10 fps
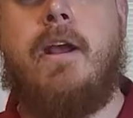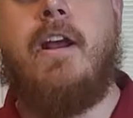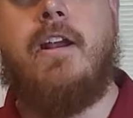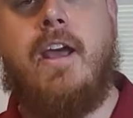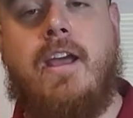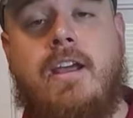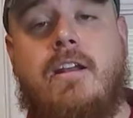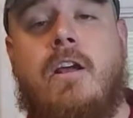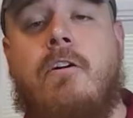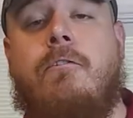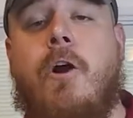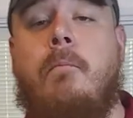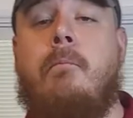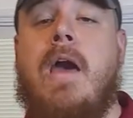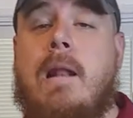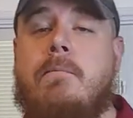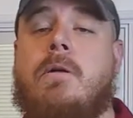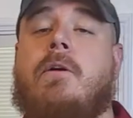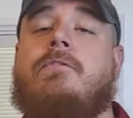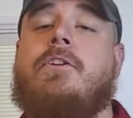marinate for a
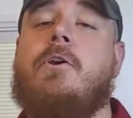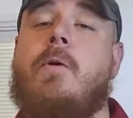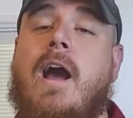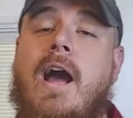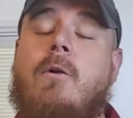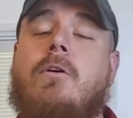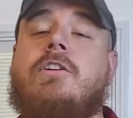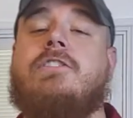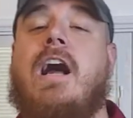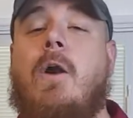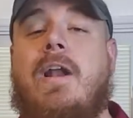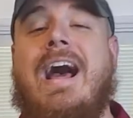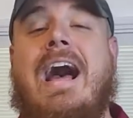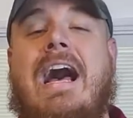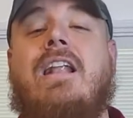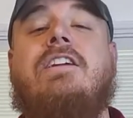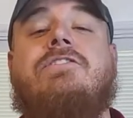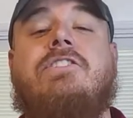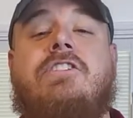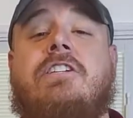minimum of 2 hours. I would highly
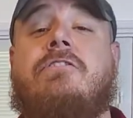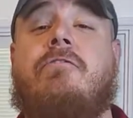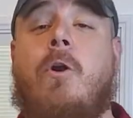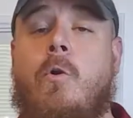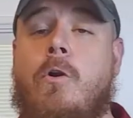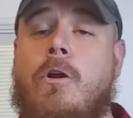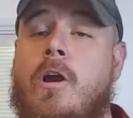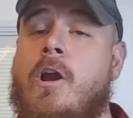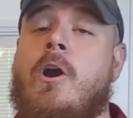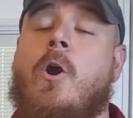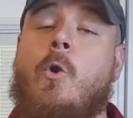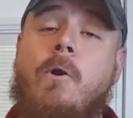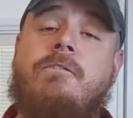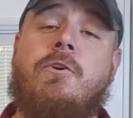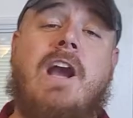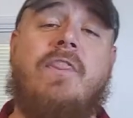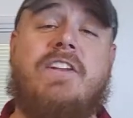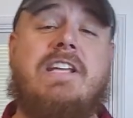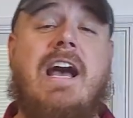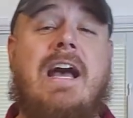suggest 4. Or if you got the
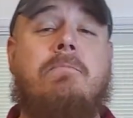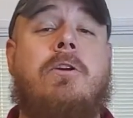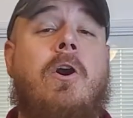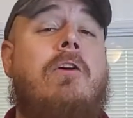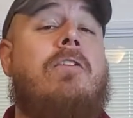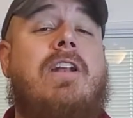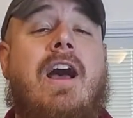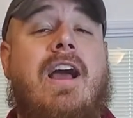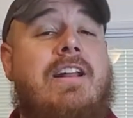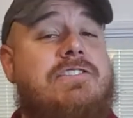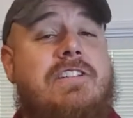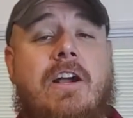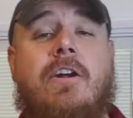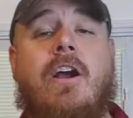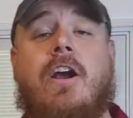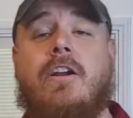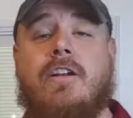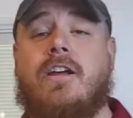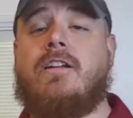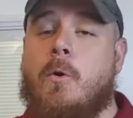time, go overnight. It's not gonna hurt nothing.